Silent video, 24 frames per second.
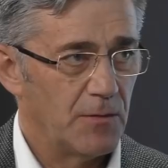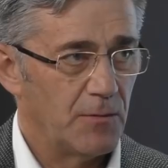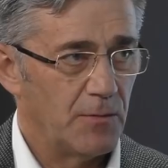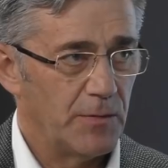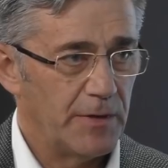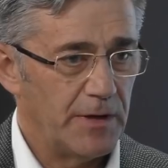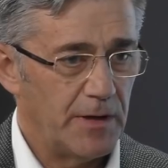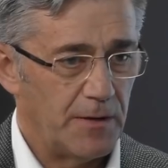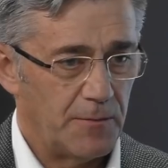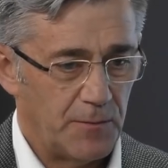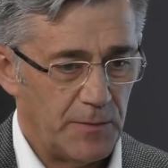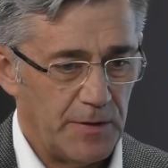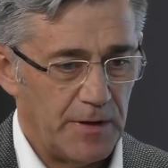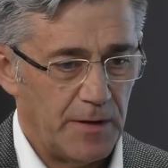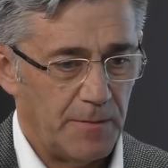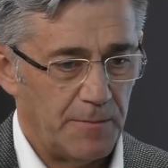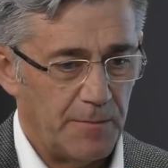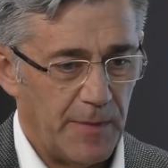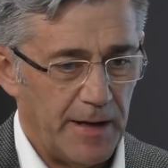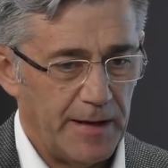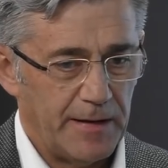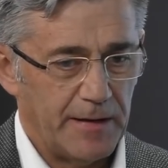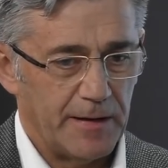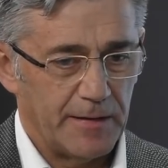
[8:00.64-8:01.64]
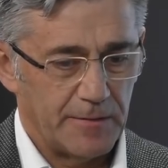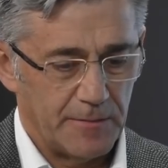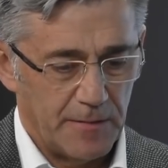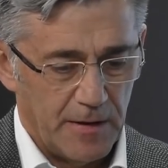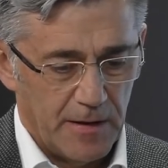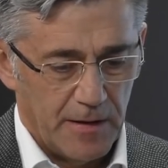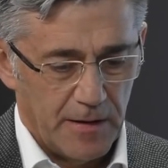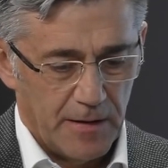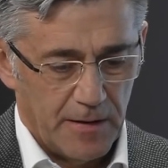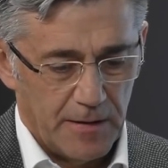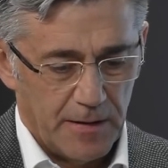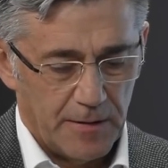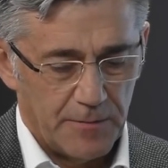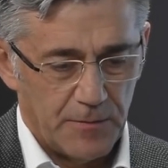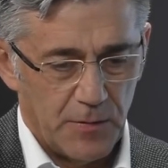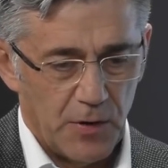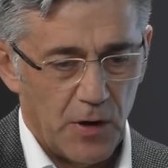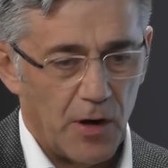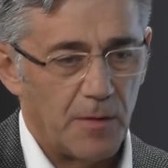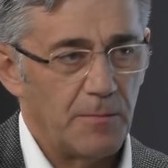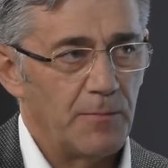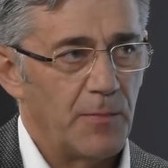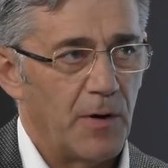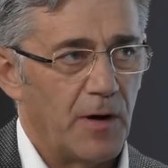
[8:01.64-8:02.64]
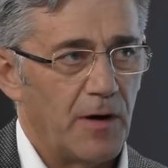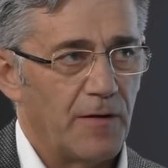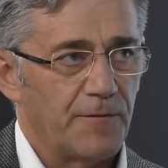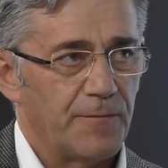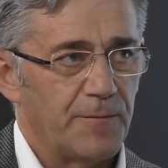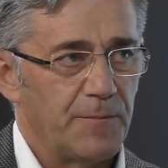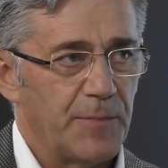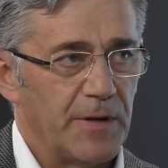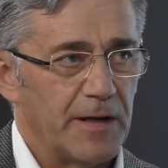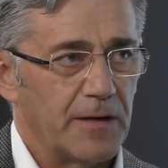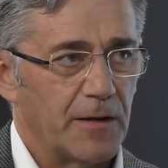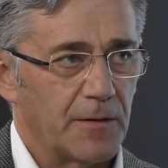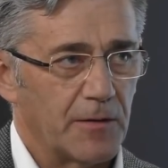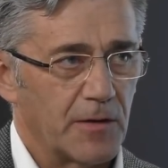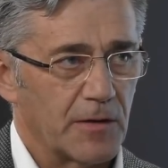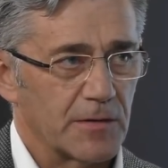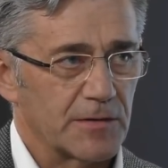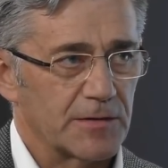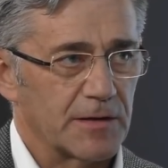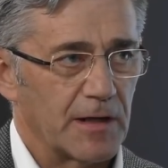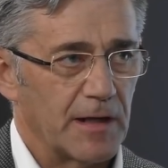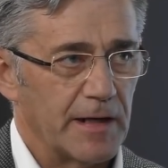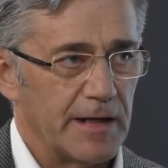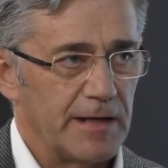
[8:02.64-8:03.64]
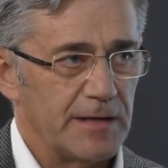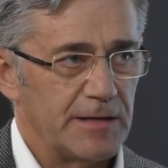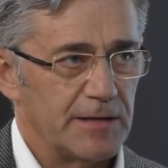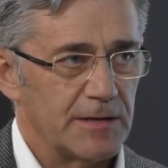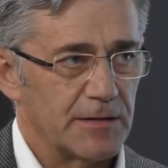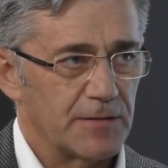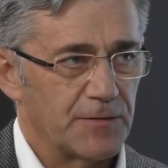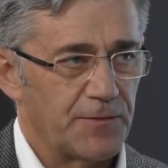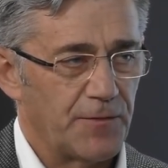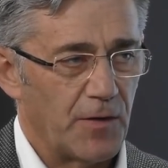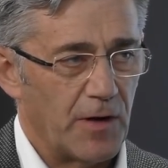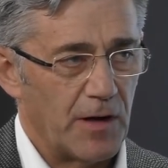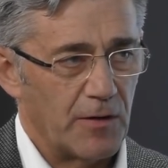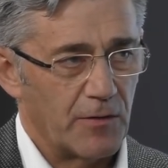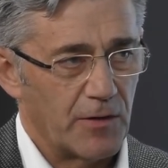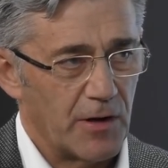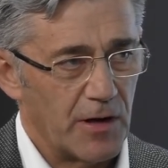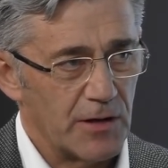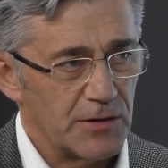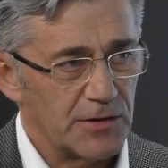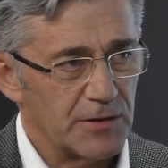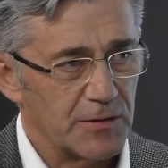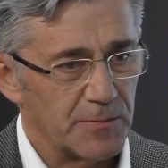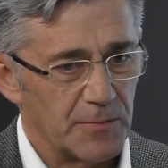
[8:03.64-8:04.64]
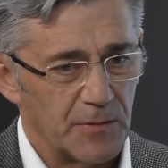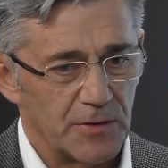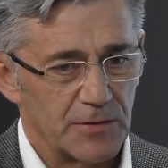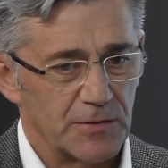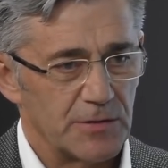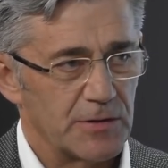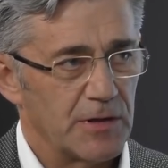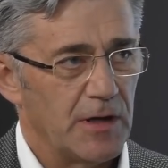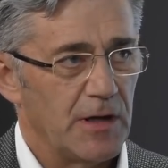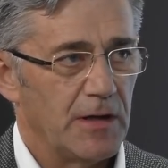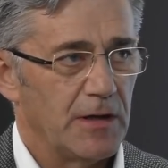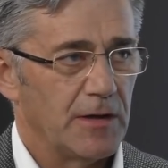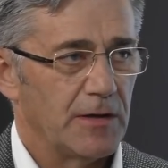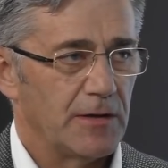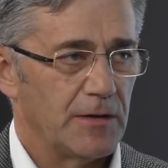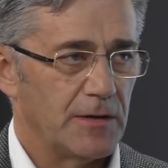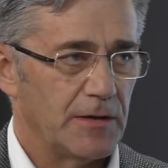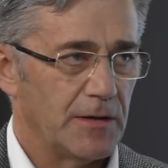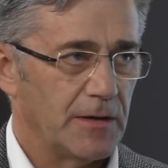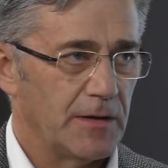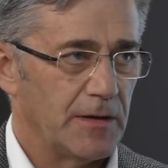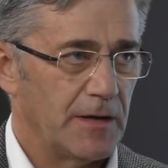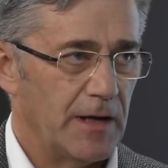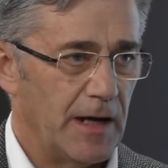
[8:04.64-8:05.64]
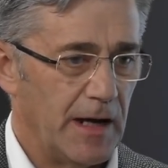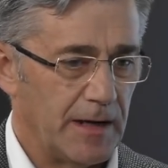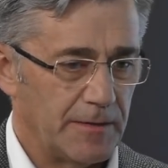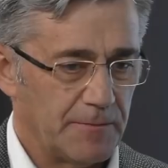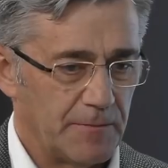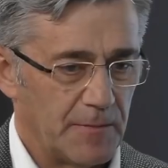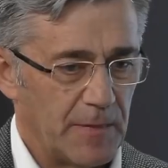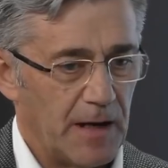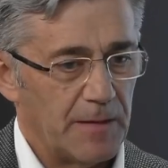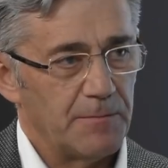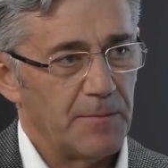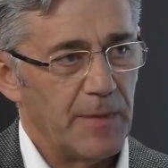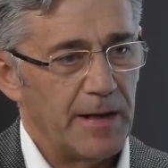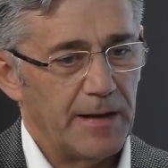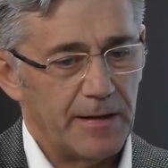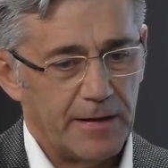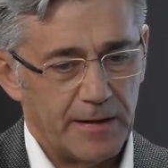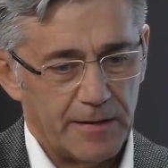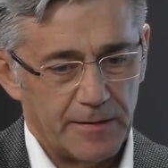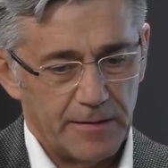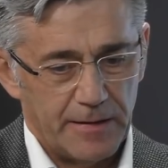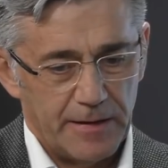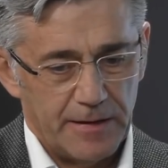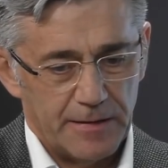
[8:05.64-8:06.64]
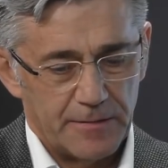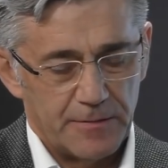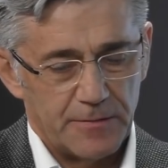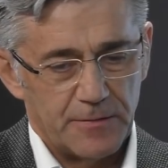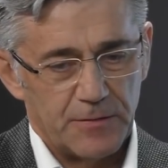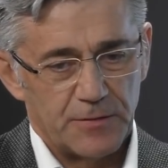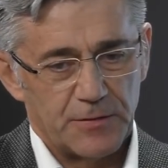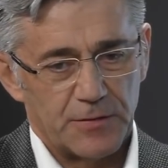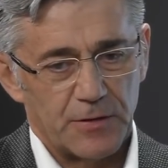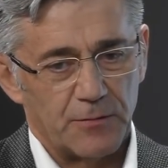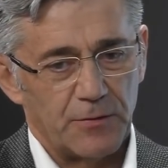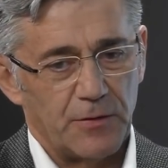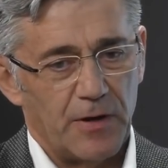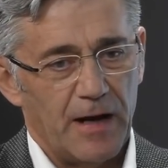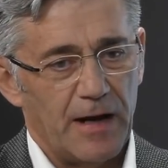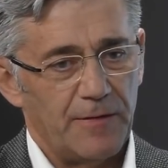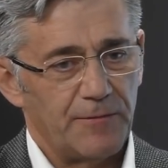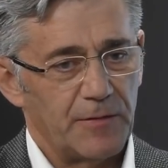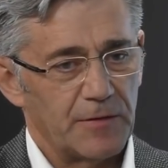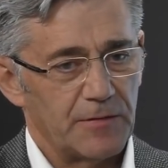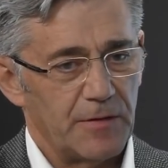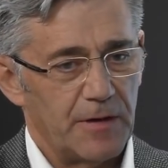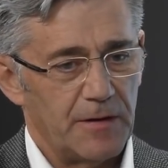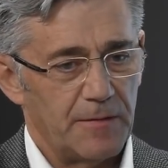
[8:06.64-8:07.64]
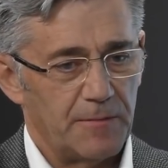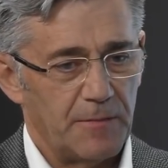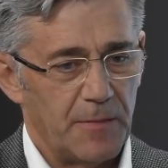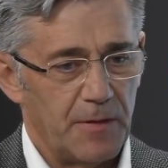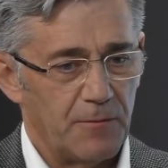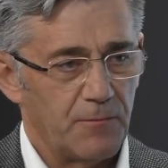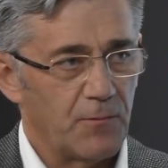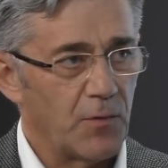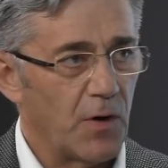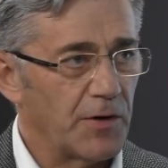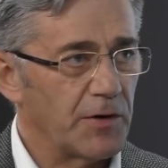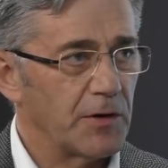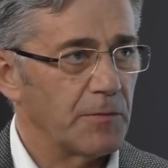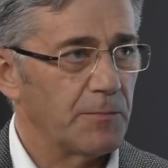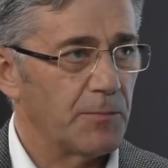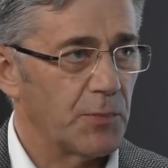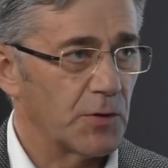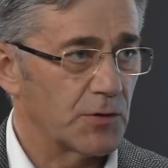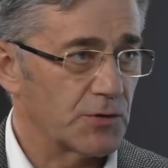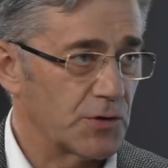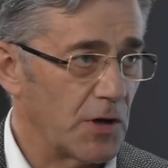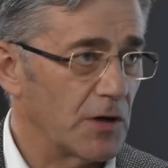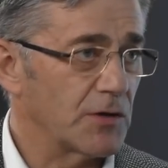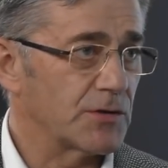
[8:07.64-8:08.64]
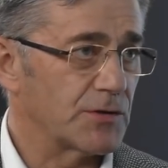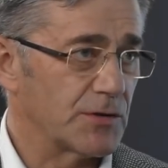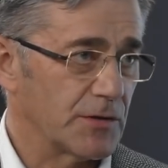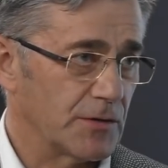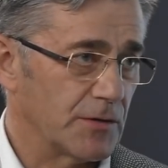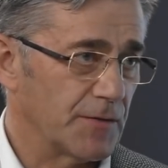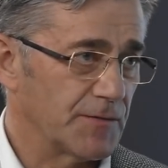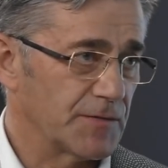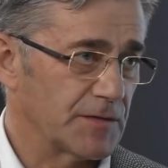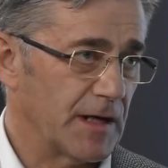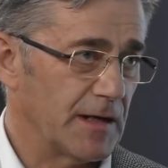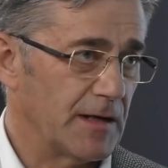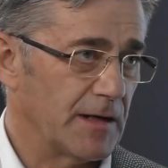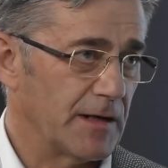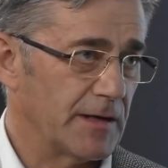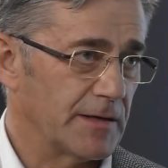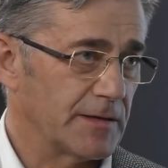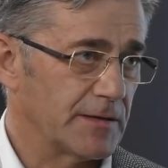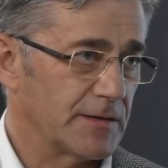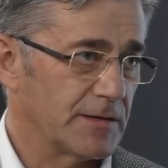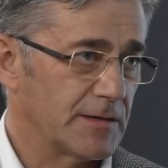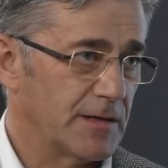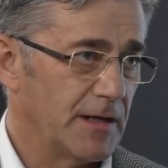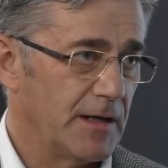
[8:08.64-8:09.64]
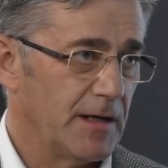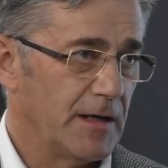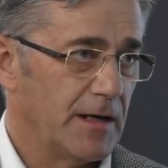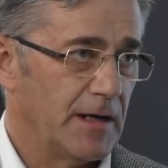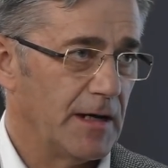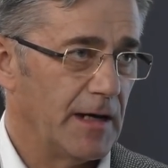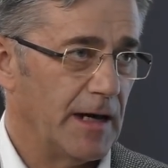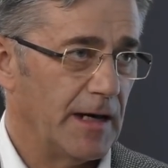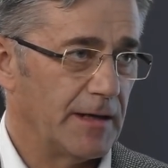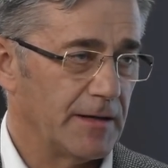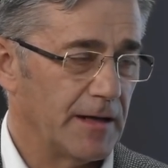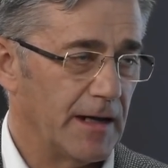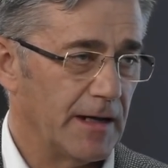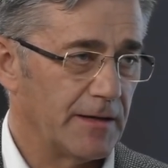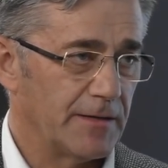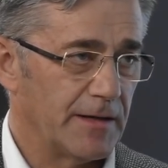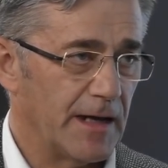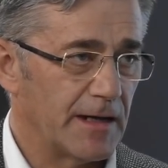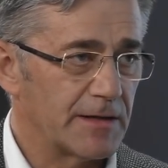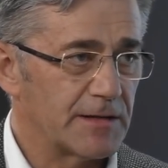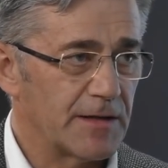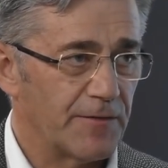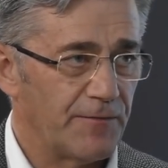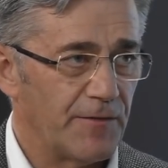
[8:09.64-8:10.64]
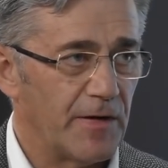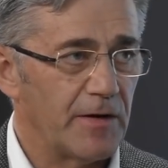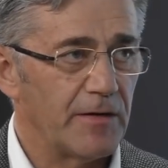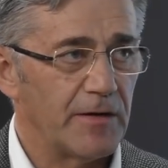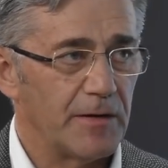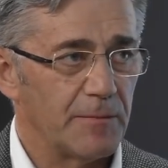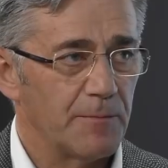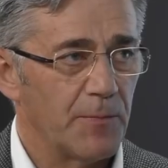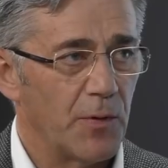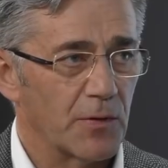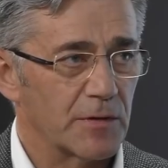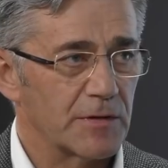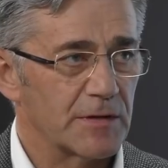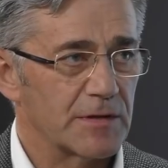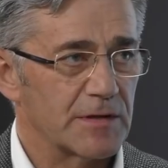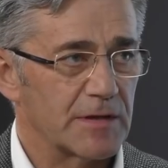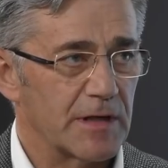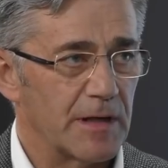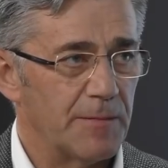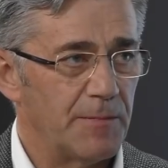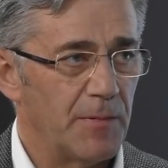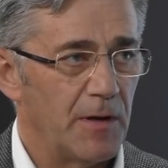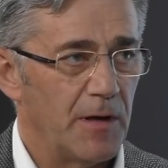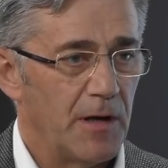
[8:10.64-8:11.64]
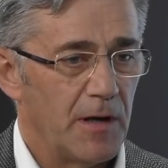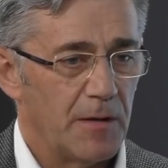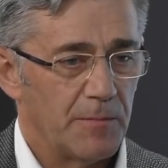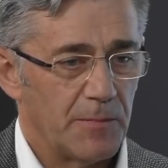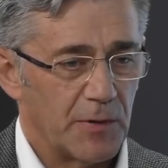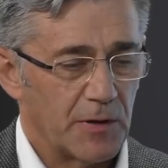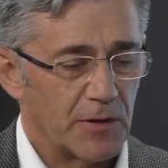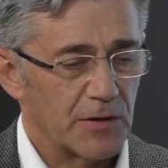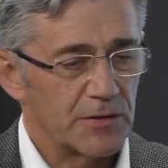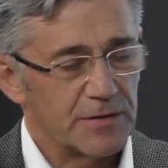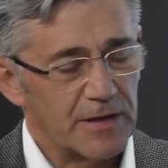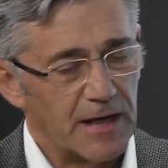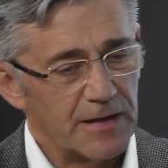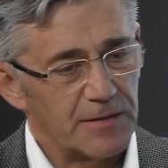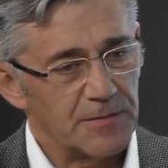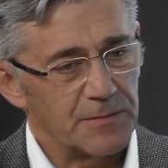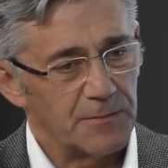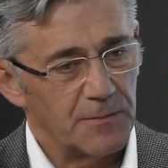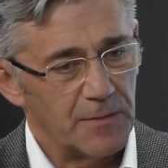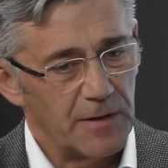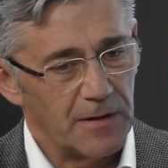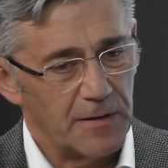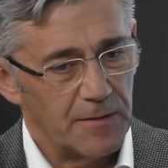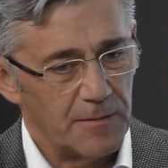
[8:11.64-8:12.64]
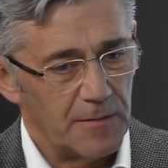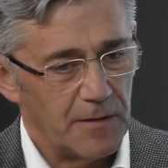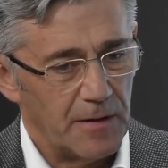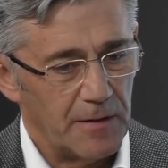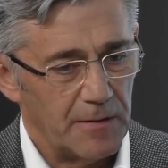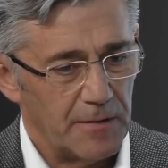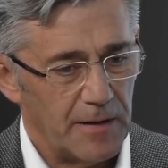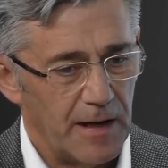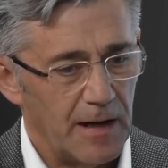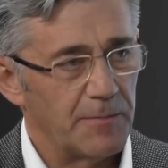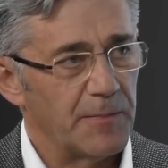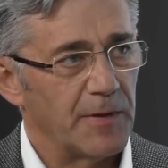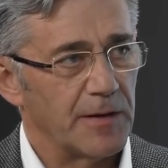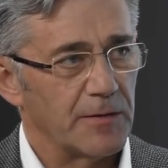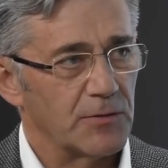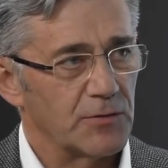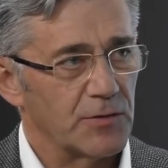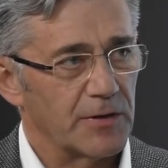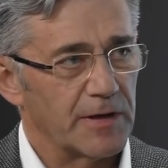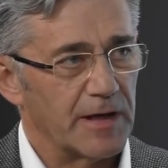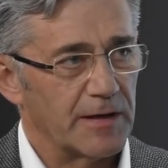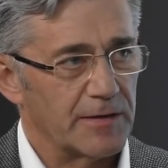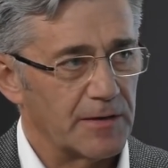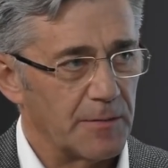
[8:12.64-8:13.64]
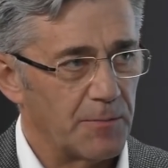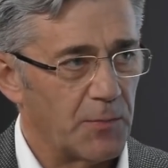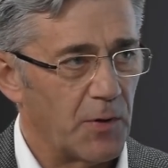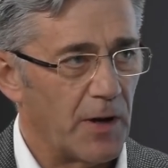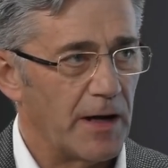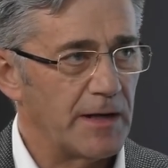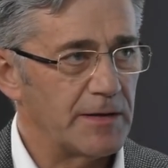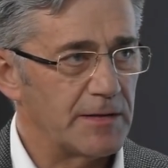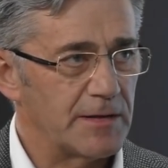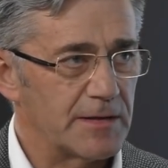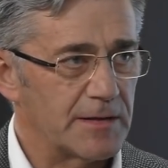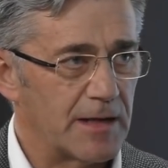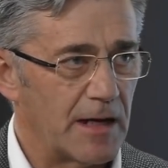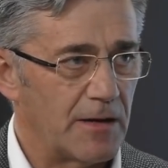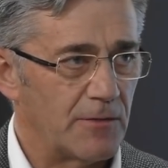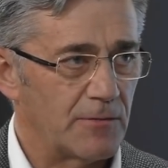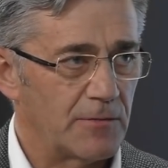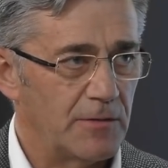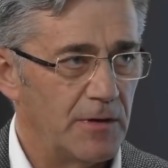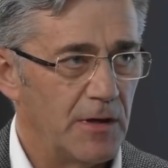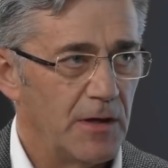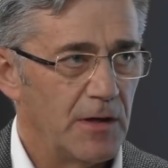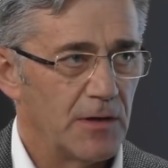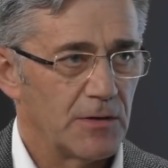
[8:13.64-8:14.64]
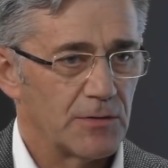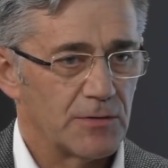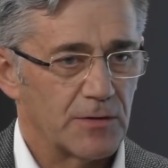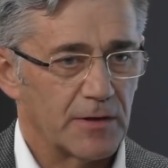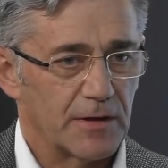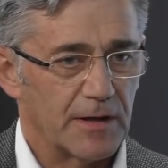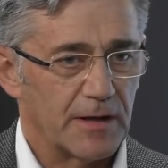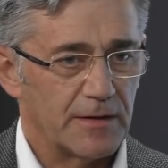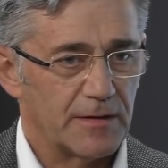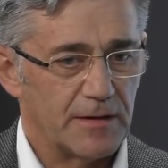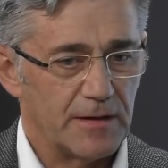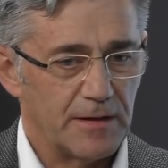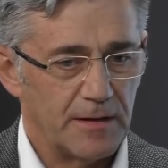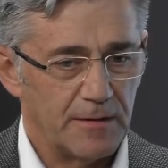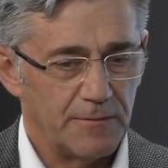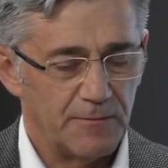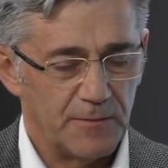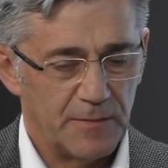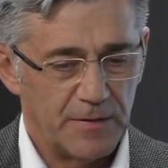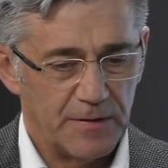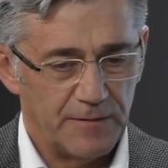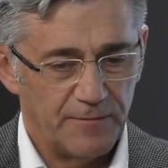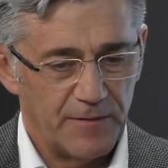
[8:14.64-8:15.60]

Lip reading: We are making a number of bigger constellations for our customers, and making it so you have a running production of satellites, and that's a very important step, because that's helping to get the prices down, to get the